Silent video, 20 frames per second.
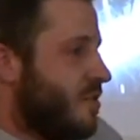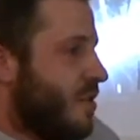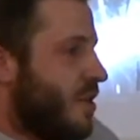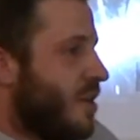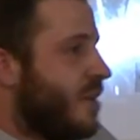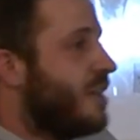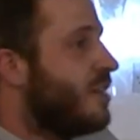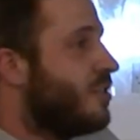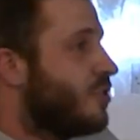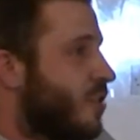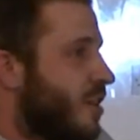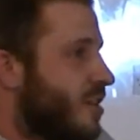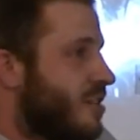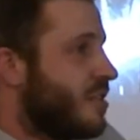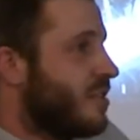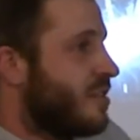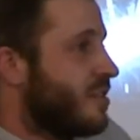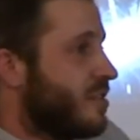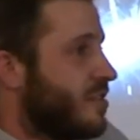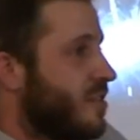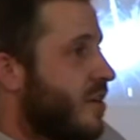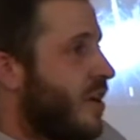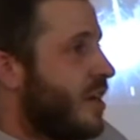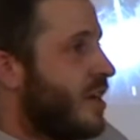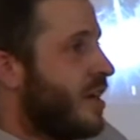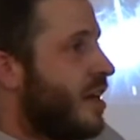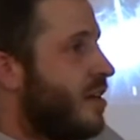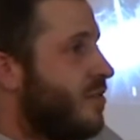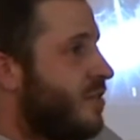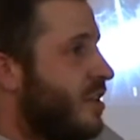an interesting
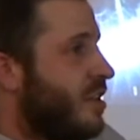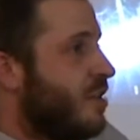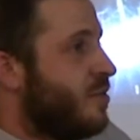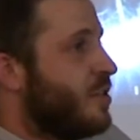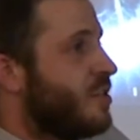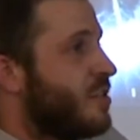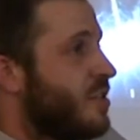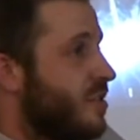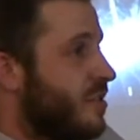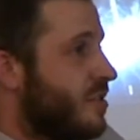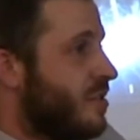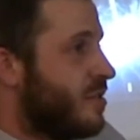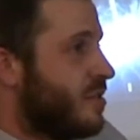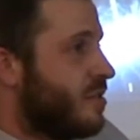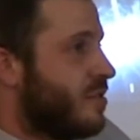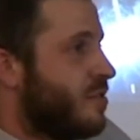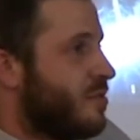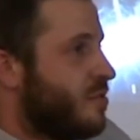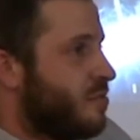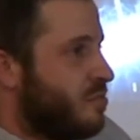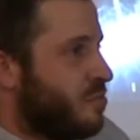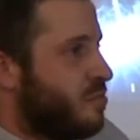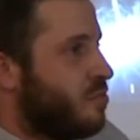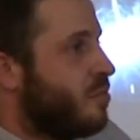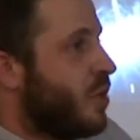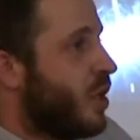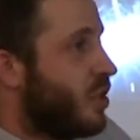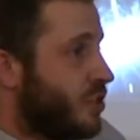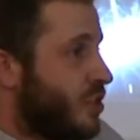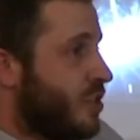design out of a limited
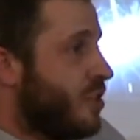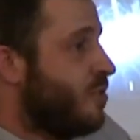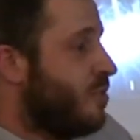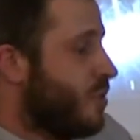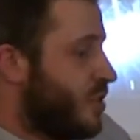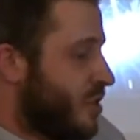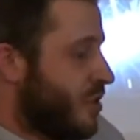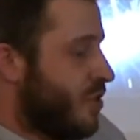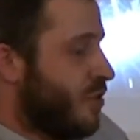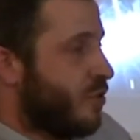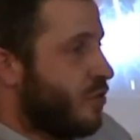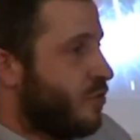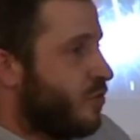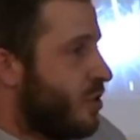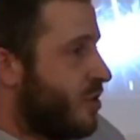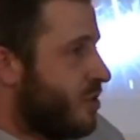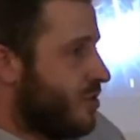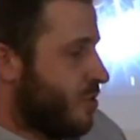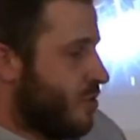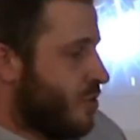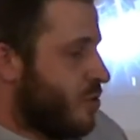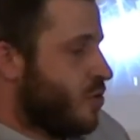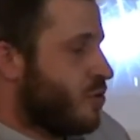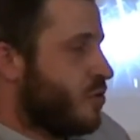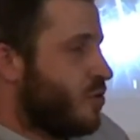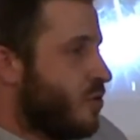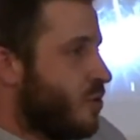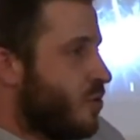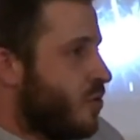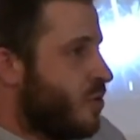budget, material
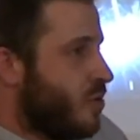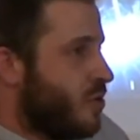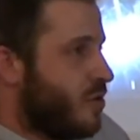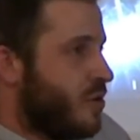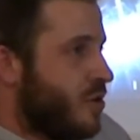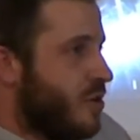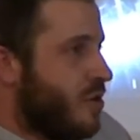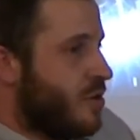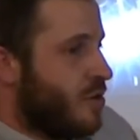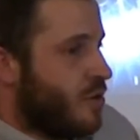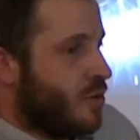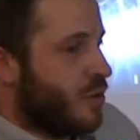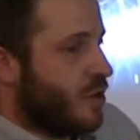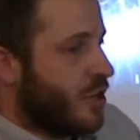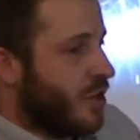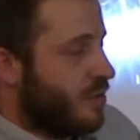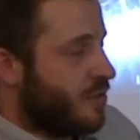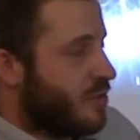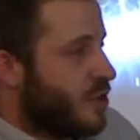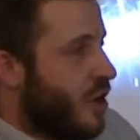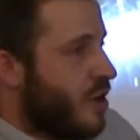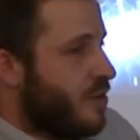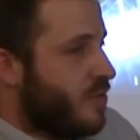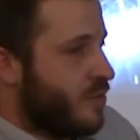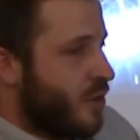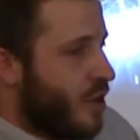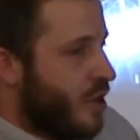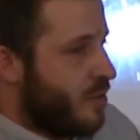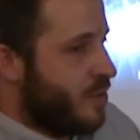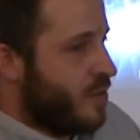resource, or kind of time
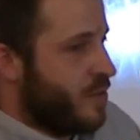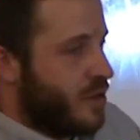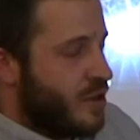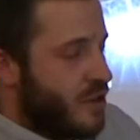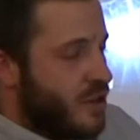frame.